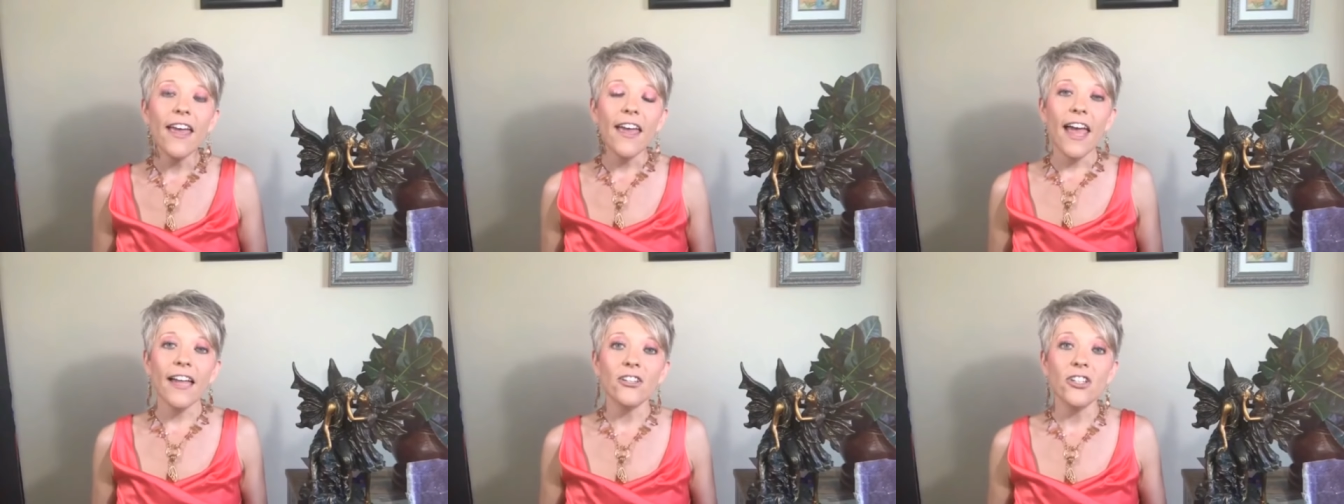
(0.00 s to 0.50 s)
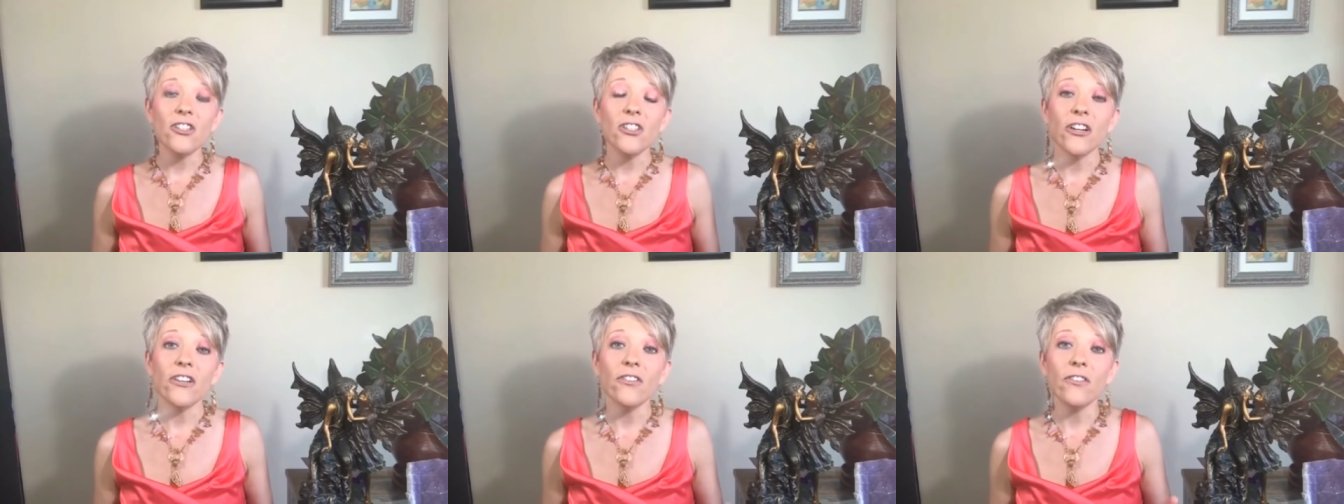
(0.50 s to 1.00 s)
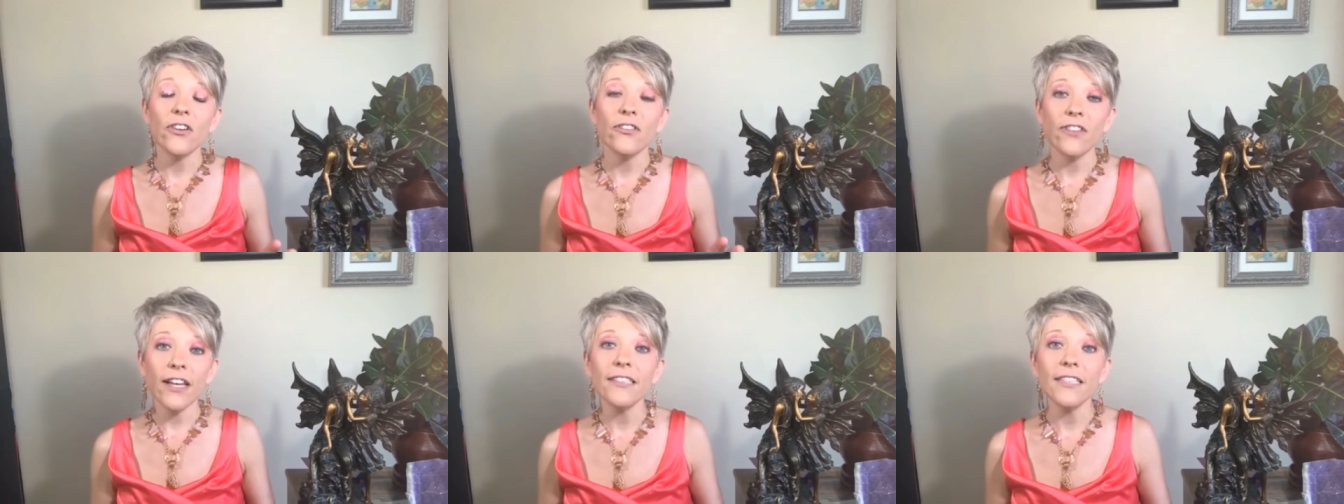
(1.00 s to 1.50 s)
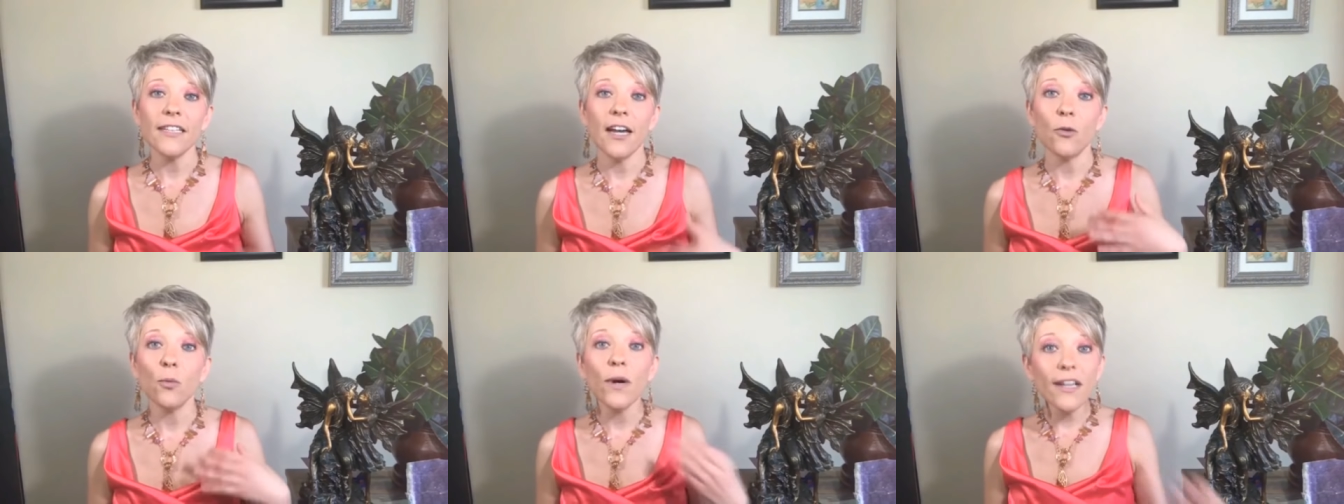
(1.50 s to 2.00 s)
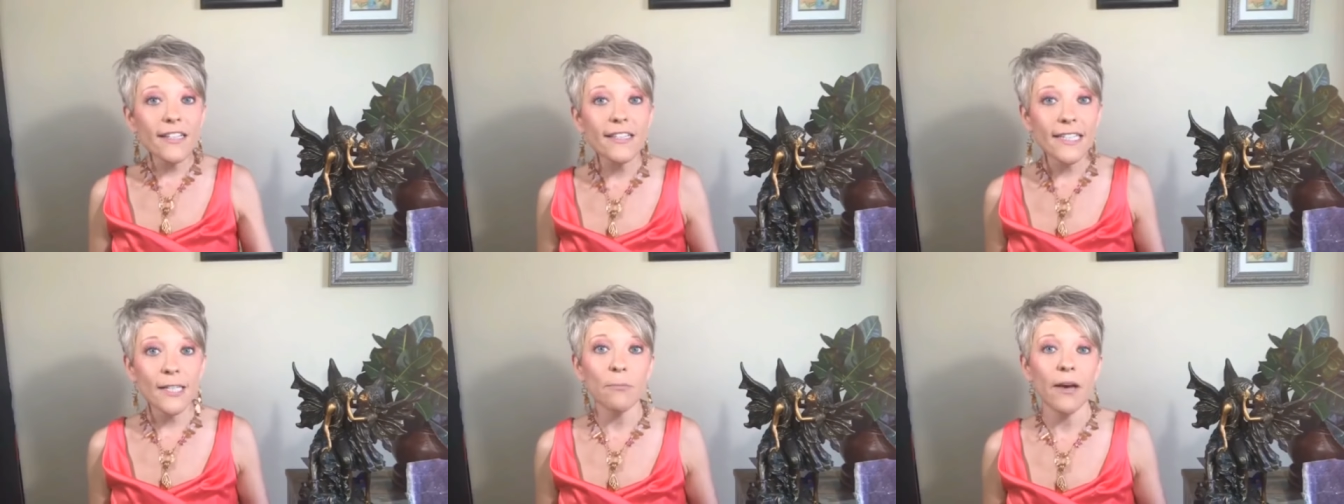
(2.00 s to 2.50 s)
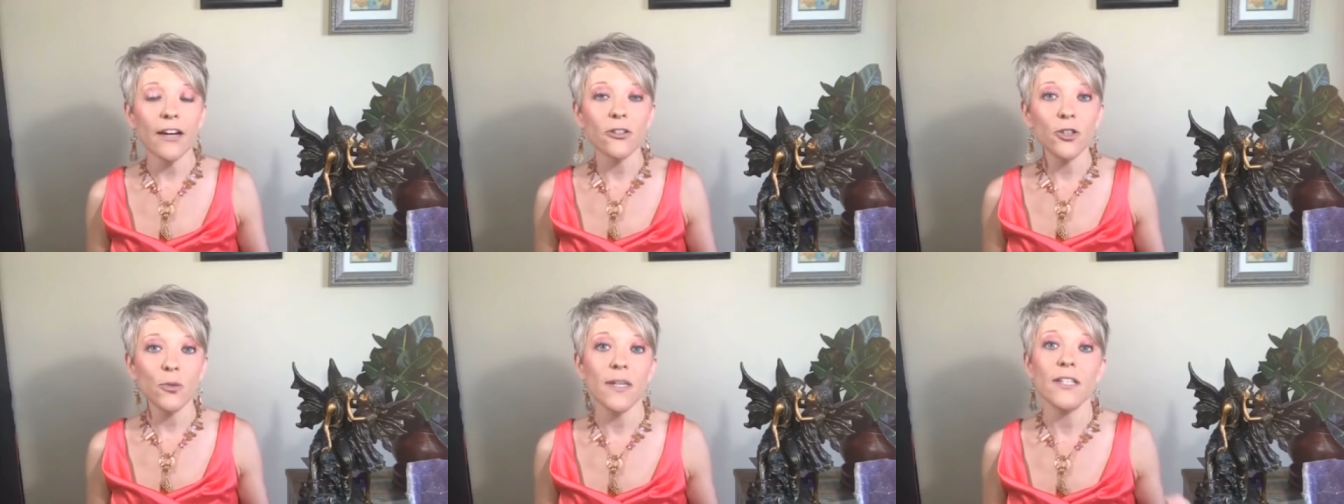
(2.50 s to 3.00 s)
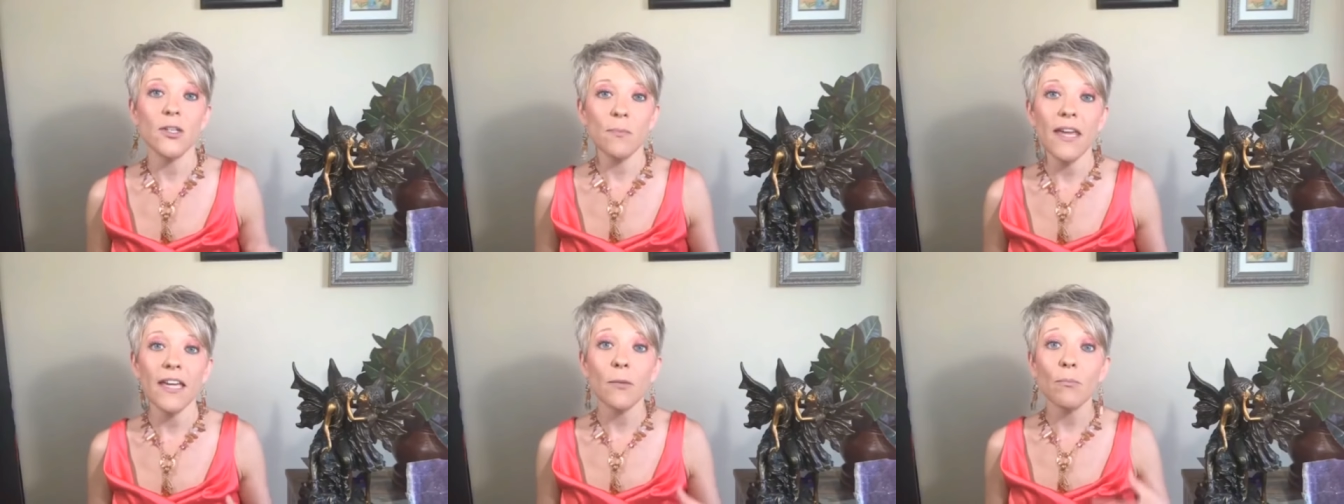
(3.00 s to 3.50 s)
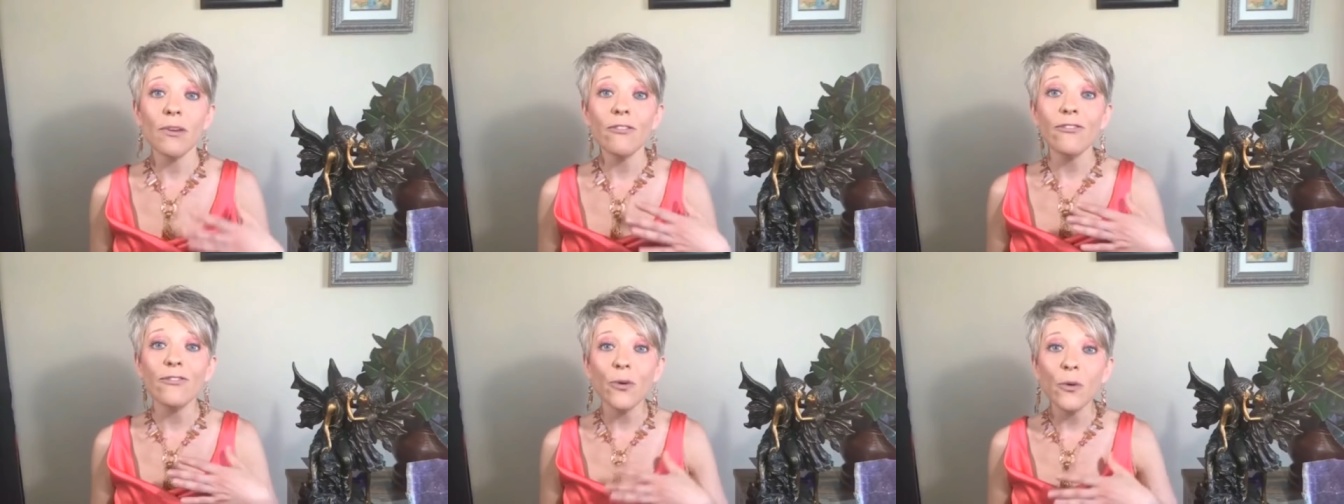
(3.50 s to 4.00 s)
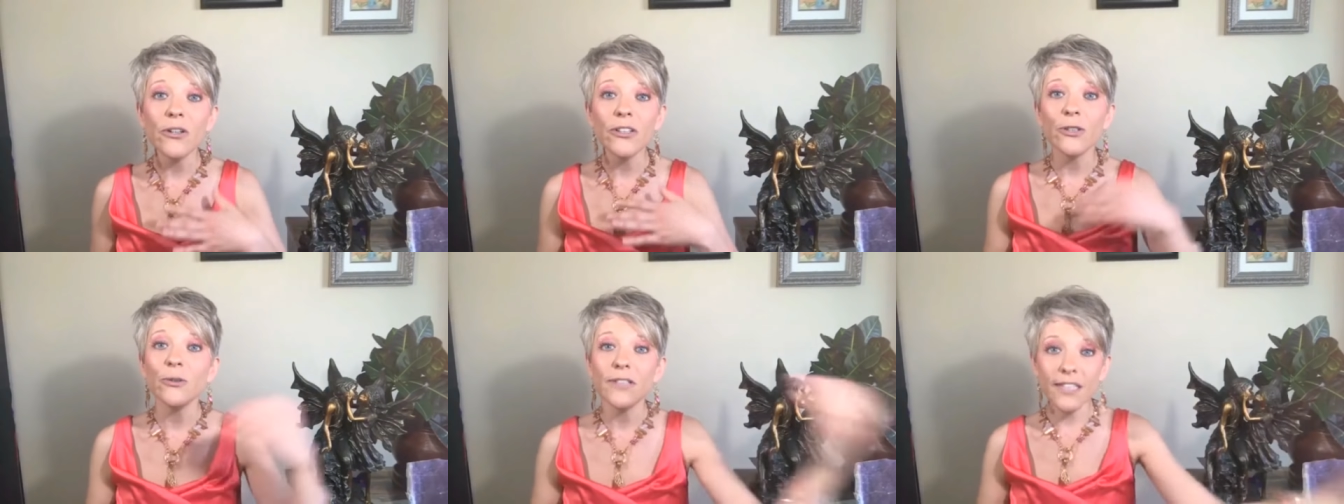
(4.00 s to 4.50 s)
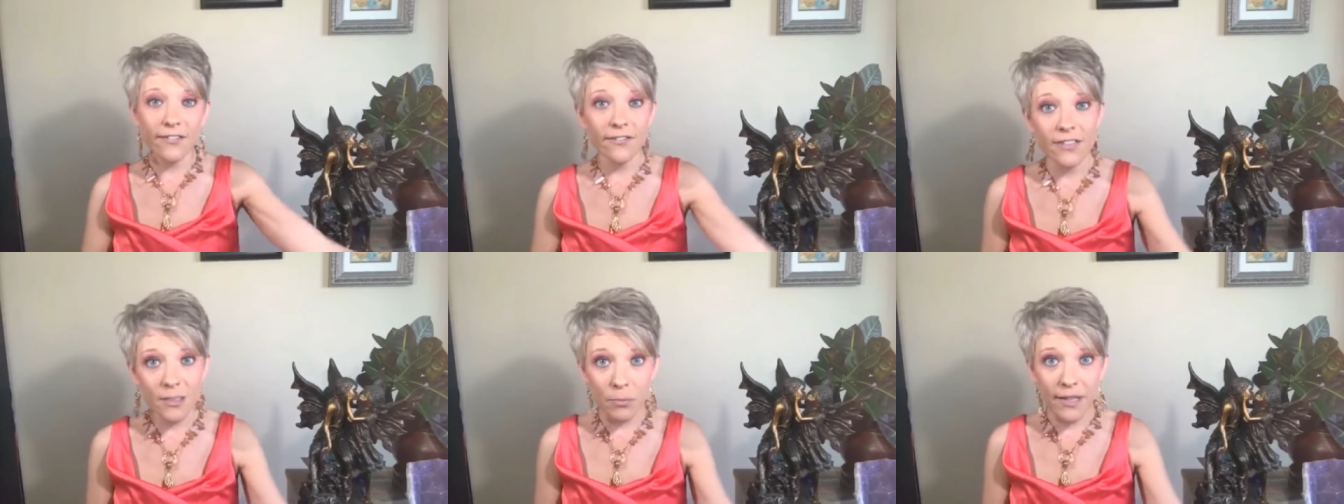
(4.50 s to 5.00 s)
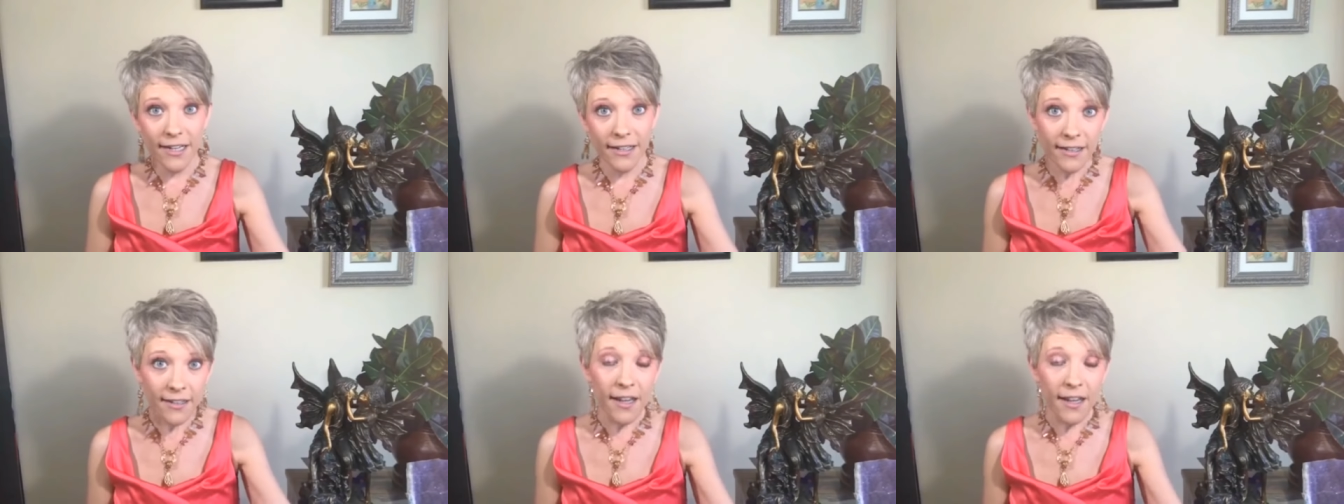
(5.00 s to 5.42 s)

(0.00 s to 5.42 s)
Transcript: and just start reflecting on what is the impact you want to make before you leave this planet.